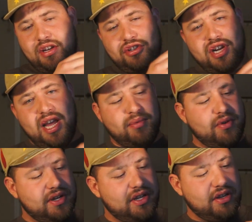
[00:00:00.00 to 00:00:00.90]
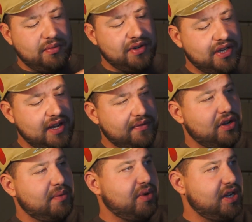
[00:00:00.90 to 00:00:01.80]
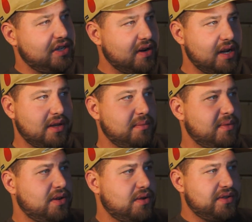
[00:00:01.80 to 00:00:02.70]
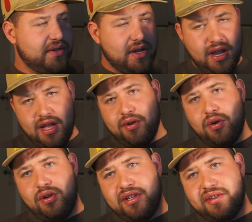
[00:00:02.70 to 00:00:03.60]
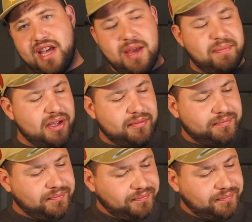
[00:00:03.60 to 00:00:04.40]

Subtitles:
chamber, into your receiver, your breech, or anything, because they're all escaping